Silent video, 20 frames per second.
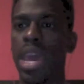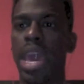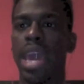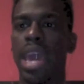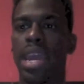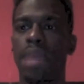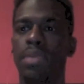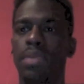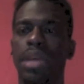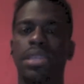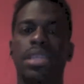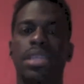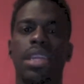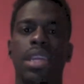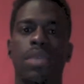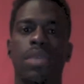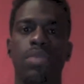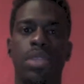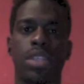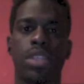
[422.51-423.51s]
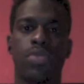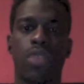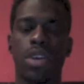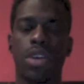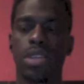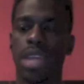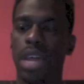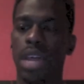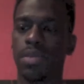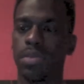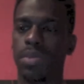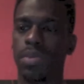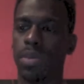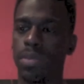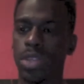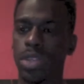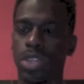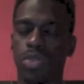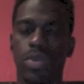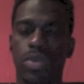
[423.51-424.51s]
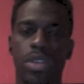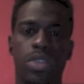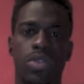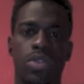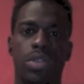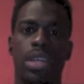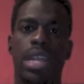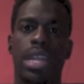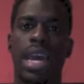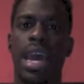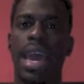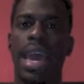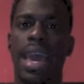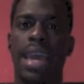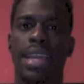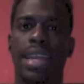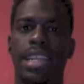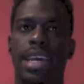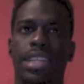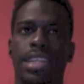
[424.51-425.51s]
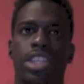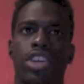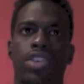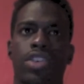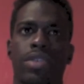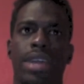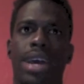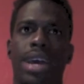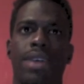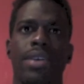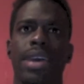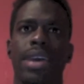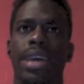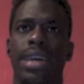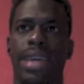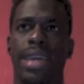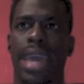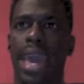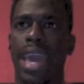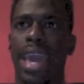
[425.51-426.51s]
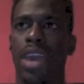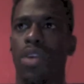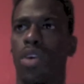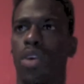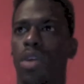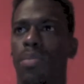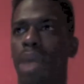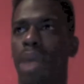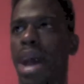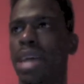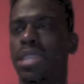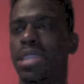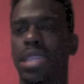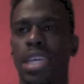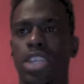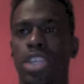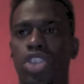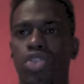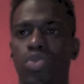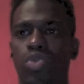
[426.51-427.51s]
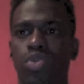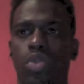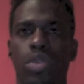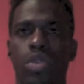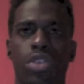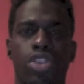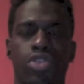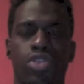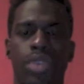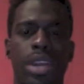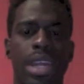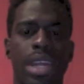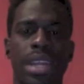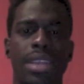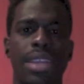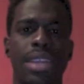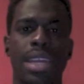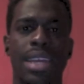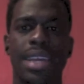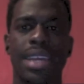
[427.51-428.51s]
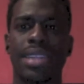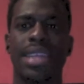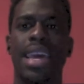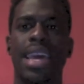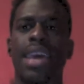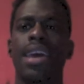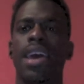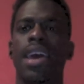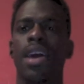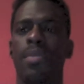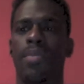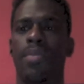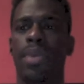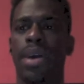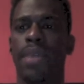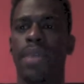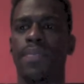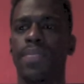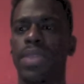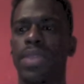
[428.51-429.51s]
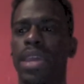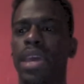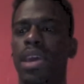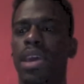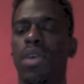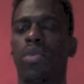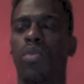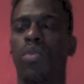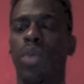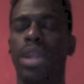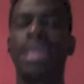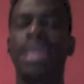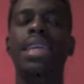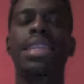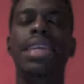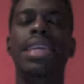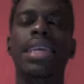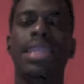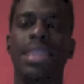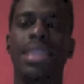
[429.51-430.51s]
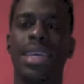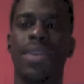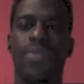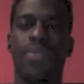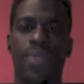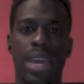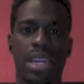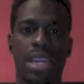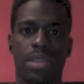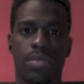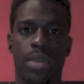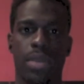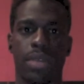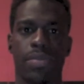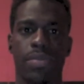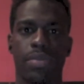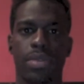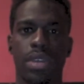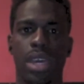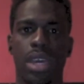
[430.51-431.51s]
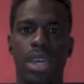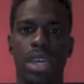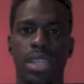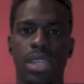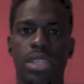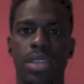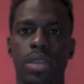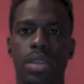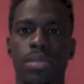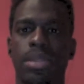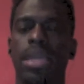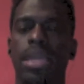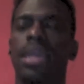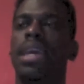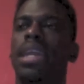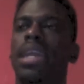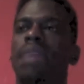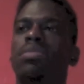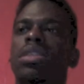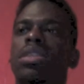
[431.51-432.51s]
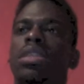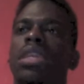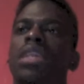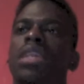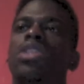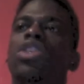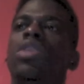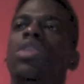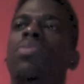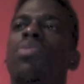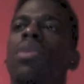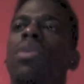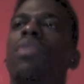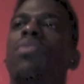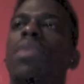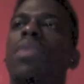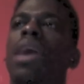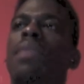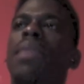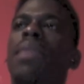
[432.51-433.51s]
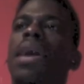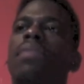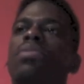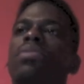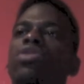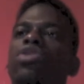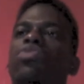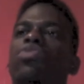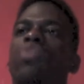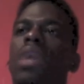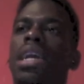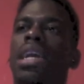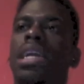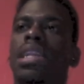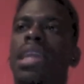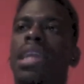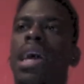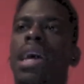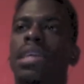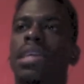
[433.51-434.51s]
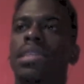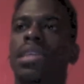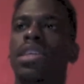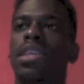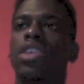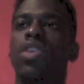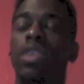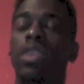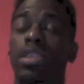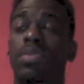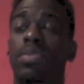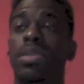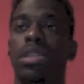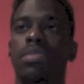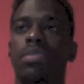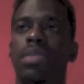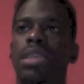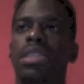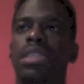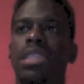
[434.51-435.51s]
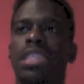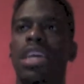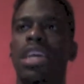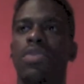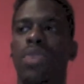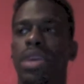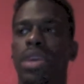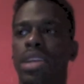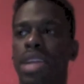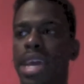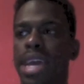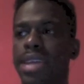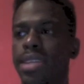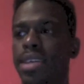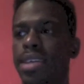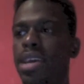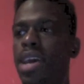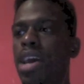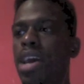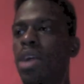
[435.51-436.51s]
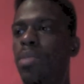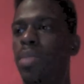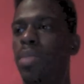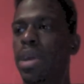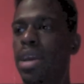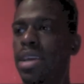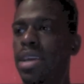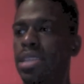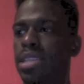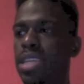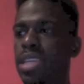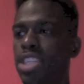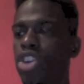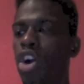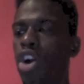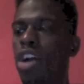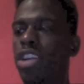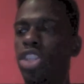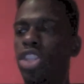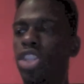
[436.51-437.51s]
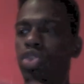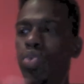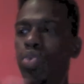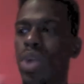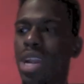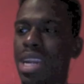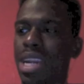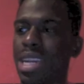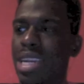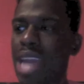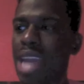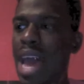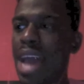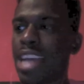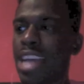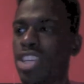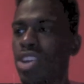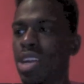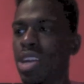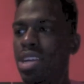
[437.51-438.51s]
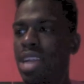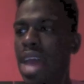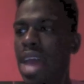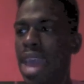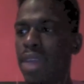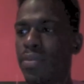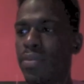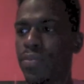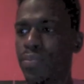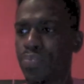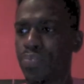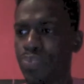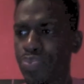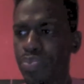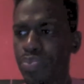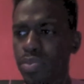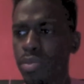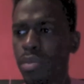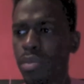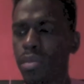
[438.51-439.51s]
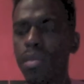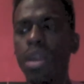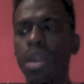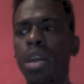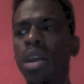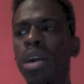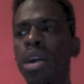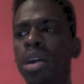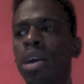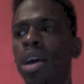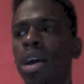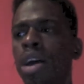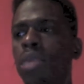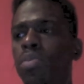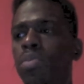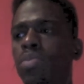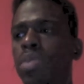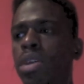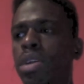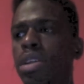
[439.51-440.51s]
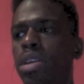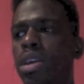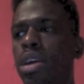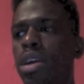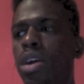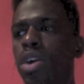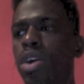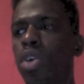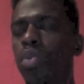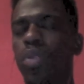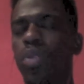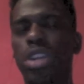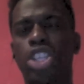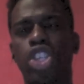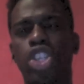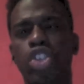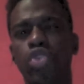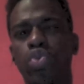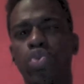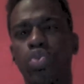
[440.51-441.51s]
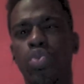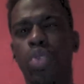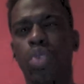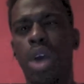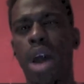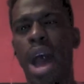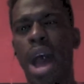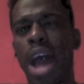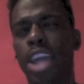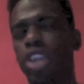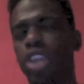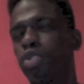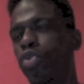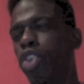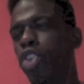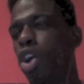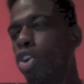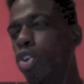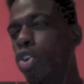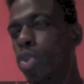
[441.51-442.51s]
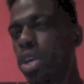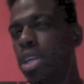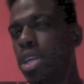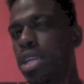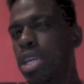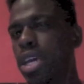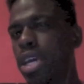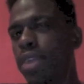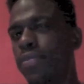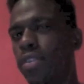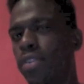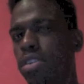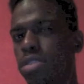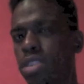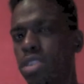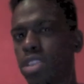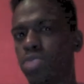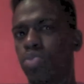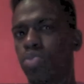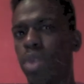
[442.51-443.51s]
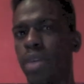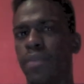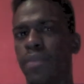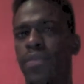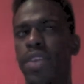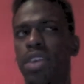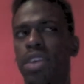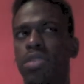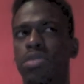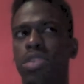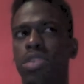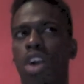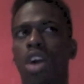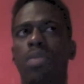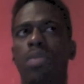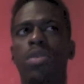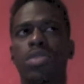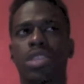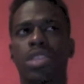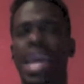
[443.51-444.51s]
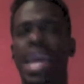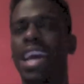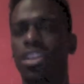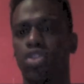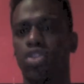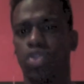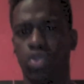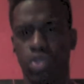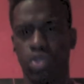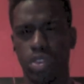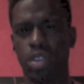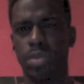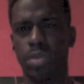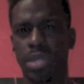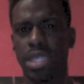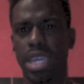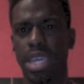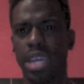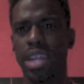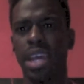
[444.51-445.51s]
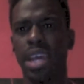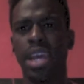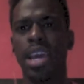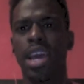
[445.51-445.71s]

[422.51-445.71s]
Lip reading: And I'm not saying it was his fault that I was promiscuous or that I turned out gay or bisexual or straight or anything like that. But what he did affect me. You understand what I'm saying? And I'm just getting to the point where I'm able to recognize it. You know, it's been some years since I recognized it. But it's hard to align your life up with what you, how you know you can live versus what feels almost natural. You know what I'm saying?